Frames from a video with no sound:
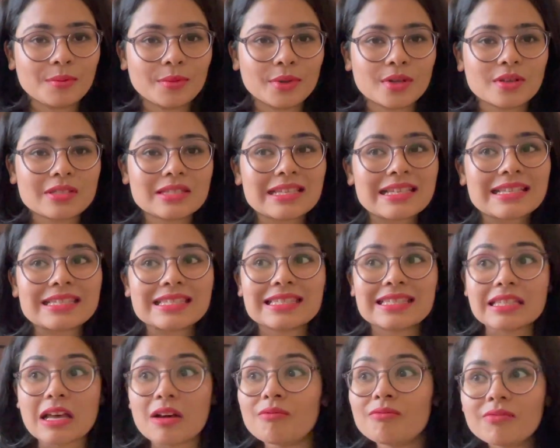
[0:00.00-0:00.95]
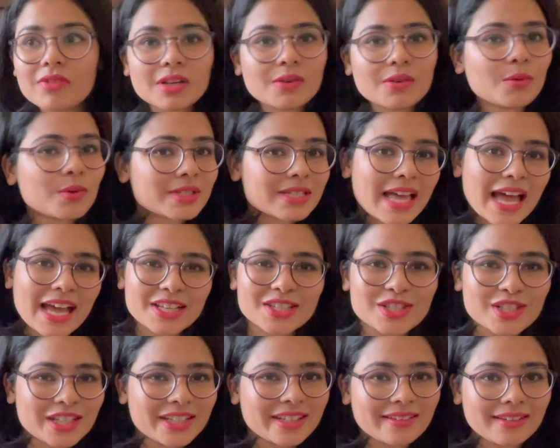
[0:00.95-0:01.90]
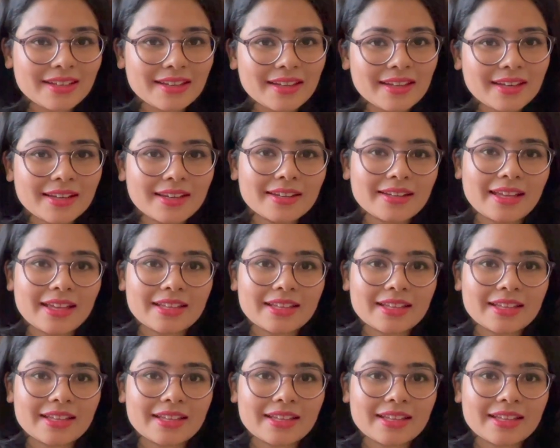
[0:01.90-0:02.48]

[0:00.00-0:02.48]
because someone was actually reading it,